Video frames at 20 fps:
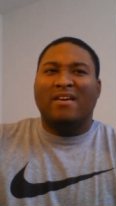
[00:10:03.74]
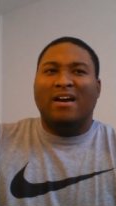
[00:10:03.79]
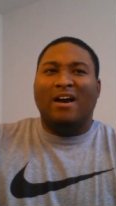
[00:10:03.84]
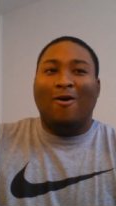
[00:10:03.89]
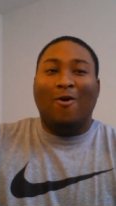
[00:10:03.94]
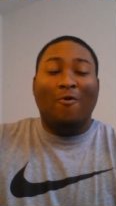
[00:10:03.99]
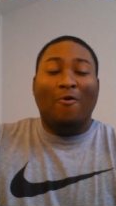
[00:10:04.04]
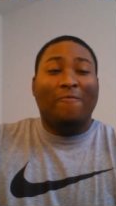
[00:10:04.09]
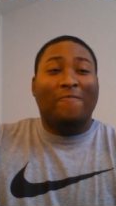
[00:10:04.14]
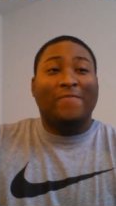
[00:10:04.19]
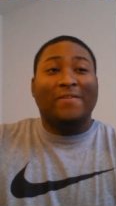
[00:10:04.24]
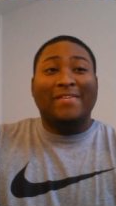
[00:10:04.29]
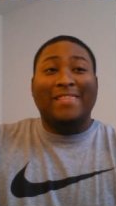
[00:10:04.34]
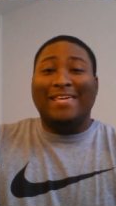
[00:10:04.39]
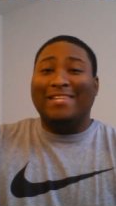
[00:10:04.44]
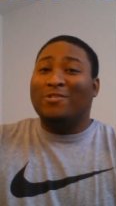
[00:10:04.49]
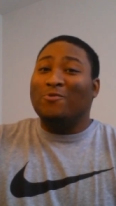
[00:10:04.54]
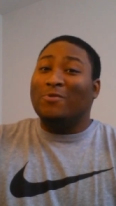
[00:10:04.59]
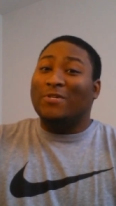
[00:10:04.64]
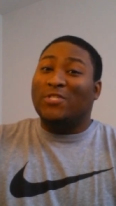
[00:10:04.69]
Hopefully
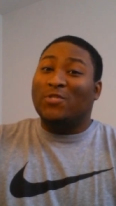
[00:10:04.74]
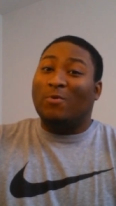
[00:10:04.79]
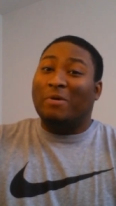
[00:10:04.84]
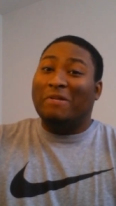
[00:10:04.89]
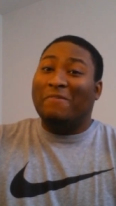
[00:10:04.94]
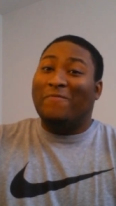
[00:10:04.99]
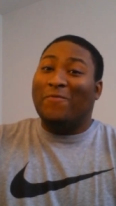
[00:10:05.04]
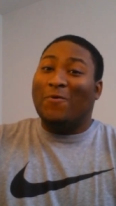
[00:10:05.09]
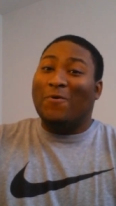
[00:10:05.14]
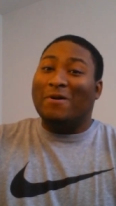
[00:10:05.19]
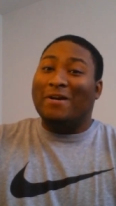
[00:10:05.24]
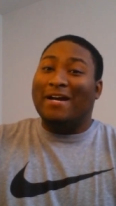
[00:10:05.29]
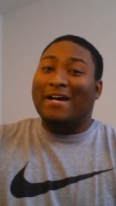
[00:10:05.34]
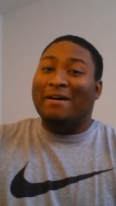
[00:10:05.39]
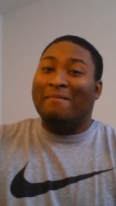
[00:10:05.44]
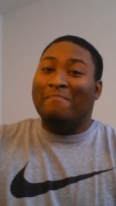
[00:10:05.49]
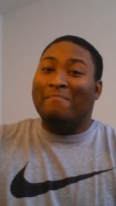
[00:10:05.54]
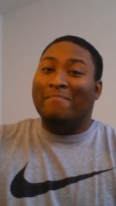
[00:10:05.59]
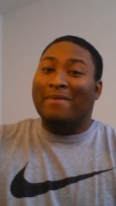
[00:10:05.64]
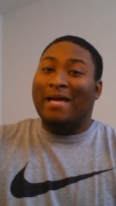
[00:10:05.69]
they do a twenty-four
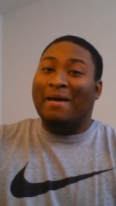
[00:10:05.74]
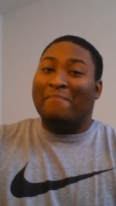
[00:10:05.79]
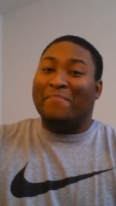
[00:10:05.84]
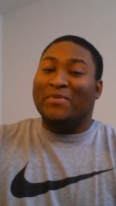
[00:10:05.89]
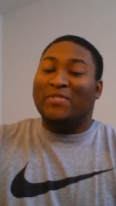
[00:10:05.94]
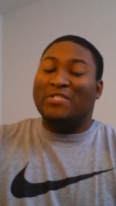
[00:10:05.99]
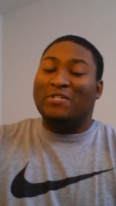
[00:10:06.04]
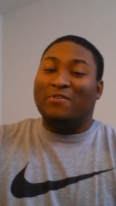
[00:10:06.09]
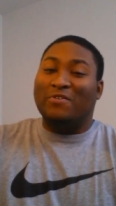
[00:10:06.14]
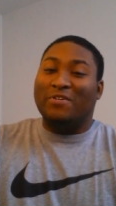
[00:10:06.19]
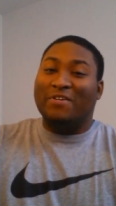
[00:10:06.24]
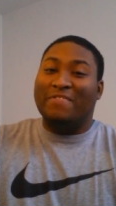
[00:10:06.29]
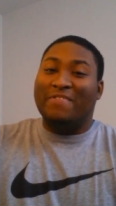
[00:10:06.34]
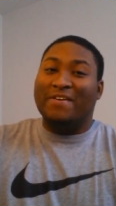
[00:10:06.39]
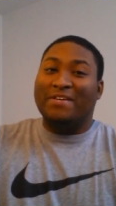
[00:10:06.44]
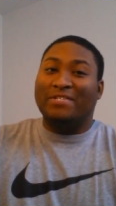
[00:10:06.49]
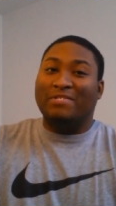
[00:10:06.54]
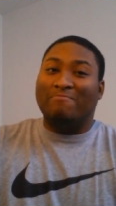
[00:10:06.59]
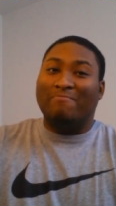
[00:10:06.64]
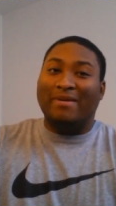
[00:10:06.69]
um episode of
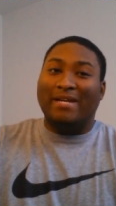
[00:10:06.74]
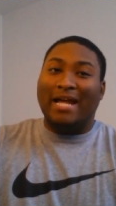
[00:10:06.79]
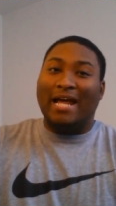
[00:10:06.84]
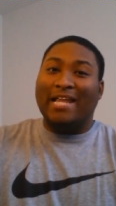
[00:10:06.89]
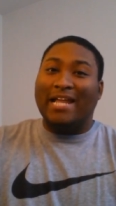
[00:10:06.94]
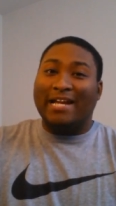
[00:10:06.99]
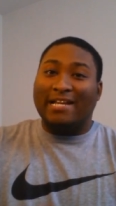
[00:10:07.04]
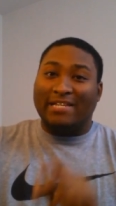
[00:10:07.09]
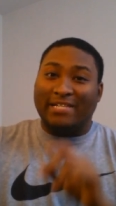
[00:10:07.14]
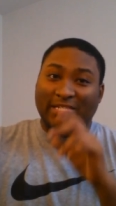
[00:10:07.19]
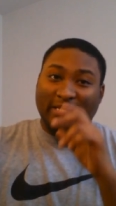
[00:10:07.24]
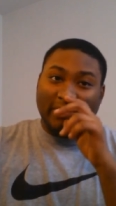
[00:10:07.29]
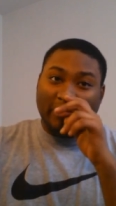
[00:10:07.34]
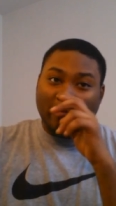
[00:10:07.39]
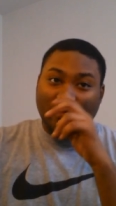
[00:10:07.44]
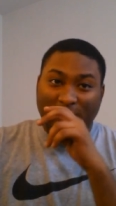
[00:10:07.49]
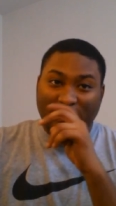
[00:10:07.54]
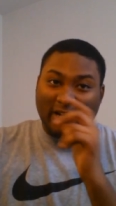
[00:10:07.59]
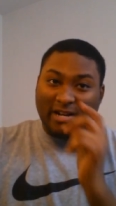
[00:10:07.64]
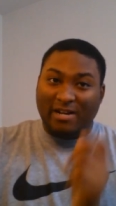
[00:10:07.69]
this, man. I'd like to see
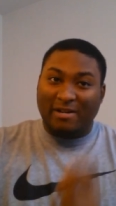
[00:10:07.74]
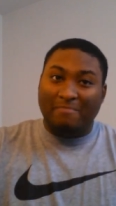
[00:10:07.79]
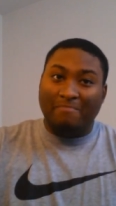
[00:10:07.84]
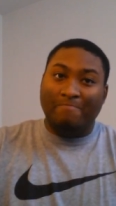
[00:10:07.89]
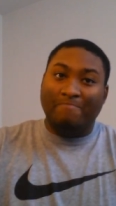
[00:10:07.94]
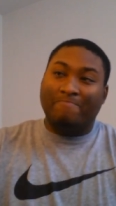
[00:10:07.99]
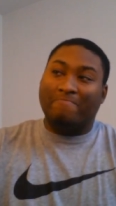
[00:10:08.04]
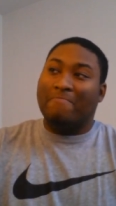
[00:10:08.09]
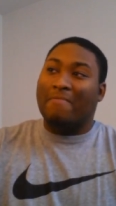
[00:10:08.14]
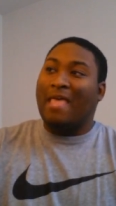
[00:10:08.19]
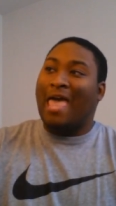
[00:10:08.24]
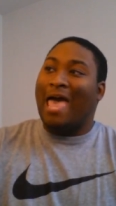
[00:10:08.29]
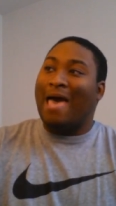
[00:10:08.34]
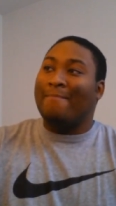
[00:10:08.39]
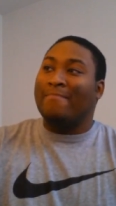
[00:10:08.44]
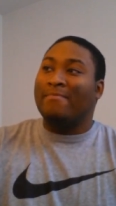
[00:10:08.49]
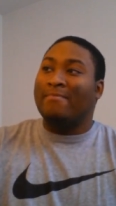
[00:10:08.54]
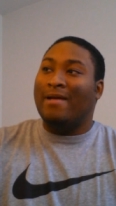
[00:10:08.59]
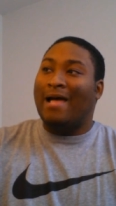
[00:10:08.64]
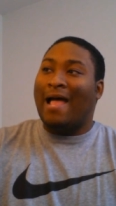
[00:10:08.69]
what um
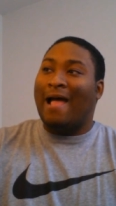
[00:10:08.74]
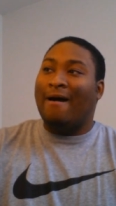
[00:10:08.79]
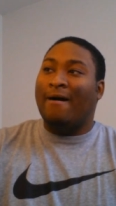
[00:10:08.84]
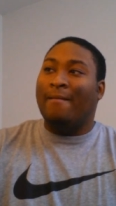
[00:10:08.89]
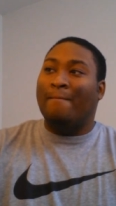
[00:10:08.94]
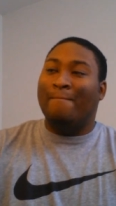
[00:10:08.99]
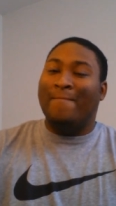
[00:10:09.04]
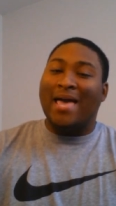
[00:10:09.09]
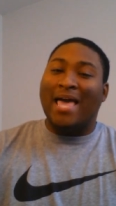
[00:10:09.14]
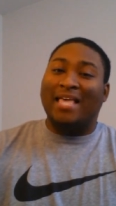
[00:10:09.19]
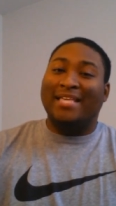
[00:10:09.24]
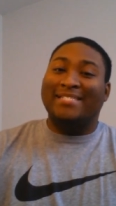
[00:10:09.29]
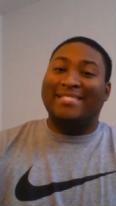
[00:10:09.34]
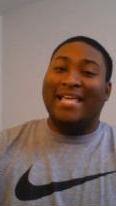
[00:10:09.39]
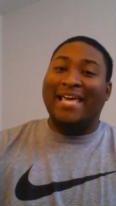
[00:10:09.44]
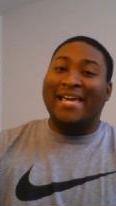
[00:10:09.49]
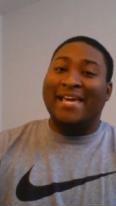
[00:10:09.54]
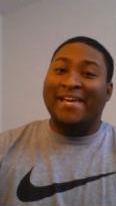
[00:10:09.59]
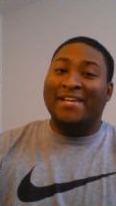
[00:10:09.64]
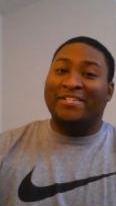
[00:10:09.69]
happened um
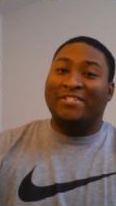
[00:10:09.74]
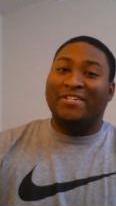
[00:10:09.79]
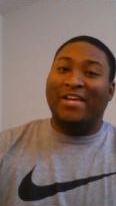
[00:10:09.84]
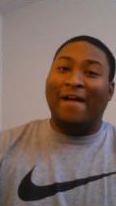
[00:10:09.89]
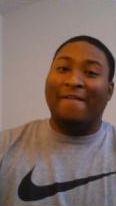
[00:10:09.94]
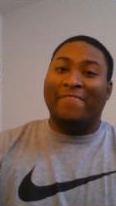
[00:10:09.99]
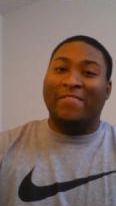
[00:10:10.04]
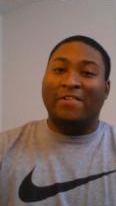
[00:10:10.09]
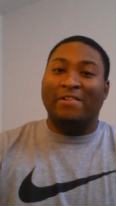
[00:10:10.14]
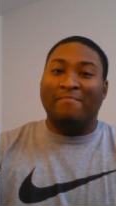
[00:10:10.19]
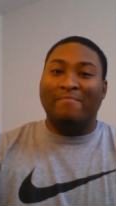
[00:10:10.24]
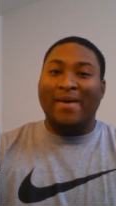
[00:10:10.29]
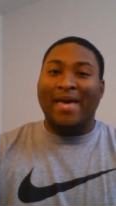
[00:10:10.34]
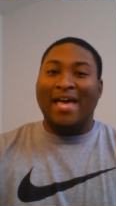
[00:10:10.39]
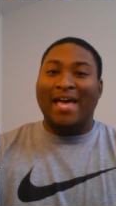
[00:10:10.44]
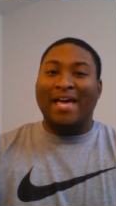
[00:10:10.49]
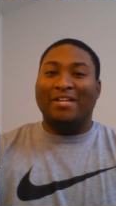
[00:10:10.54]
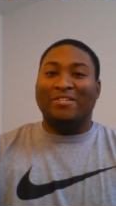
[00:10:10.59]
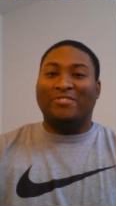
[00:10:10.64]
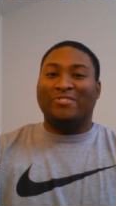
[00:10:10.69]
backstage after the
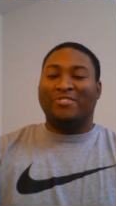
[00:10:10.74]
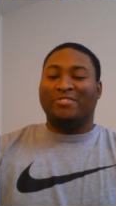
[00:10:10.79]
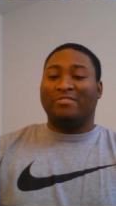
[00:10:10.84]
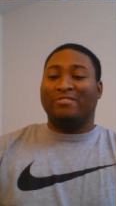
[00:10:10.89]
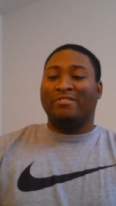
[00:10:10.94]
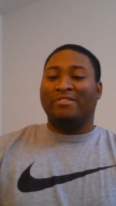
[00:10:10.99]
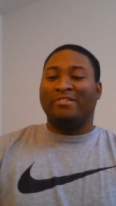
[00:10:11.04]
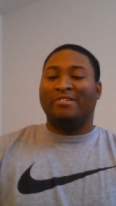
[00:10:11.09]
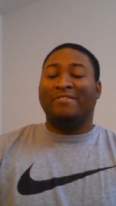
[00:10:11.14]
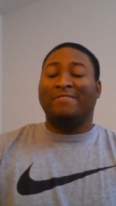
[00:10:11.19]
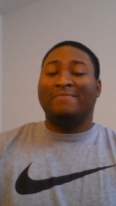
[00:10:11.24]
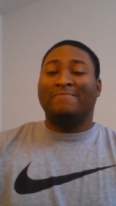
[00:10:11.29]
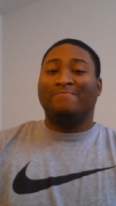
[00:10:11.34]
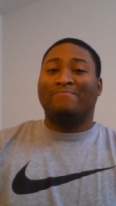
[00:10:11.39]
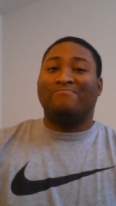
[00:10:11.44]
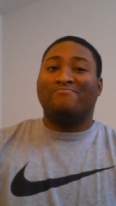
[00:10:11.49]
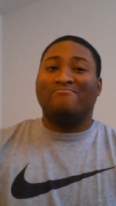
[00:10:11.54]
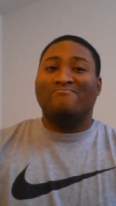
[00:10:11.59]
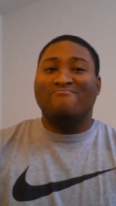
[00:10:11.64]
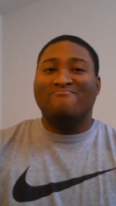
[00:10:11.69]
match, you know.
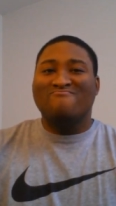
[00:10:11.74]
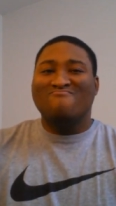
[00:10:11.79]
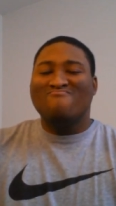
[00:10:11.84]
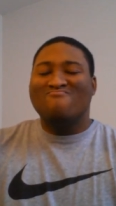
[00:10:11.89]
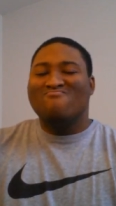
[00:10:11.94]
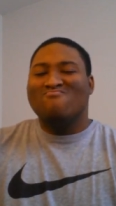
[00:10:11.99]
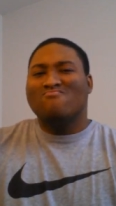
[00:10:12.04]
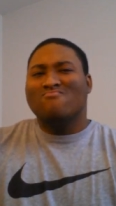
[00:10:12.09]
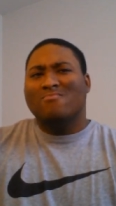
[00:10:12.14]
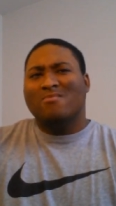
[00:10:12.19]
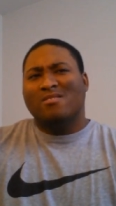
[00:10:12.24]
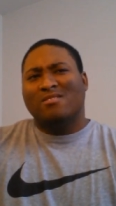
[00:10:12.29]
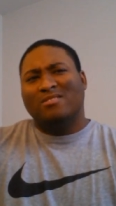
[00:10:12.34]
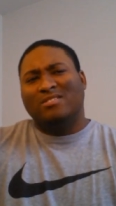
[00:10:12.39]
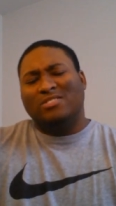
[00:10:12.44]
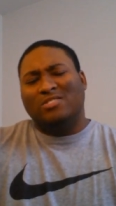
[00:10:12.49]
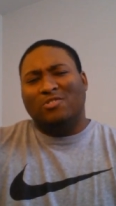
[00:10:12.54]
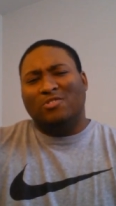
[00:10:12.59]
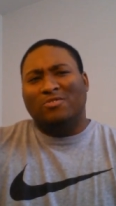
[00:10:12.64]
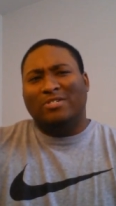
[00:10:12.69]

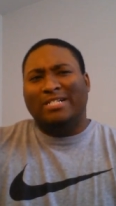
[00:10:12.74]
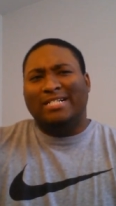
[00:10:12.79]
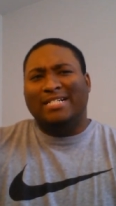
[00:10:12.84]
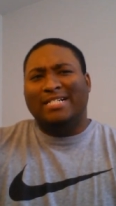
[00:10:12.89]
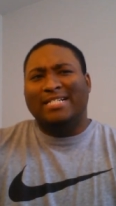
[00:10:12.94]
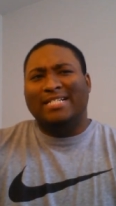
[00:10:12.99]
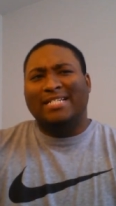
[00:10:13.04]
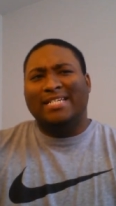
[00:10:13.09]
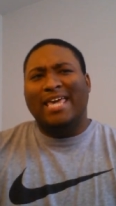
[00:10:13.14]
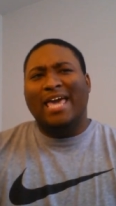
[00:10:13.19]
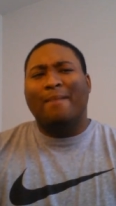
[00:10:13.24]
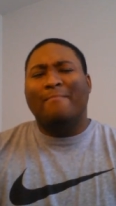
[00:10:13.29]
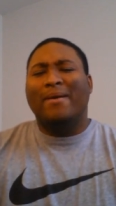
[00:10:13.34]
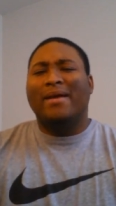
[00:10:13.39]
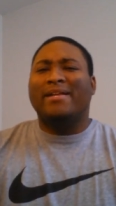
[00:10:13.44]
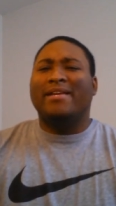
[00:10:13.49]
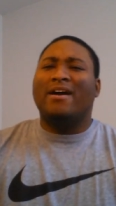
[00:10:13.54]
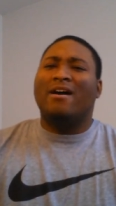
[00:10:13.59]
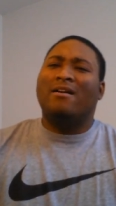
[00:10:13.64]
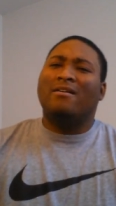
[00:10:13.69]
So uh yeah,
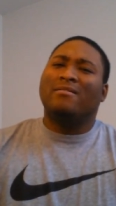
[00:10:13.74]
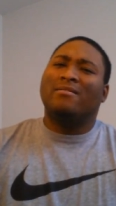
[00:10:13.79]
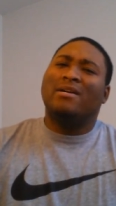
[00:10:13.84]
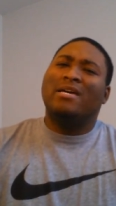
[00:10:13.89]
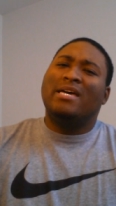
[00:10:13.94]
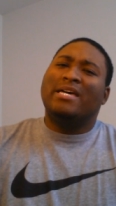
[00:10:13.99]
man, y'all.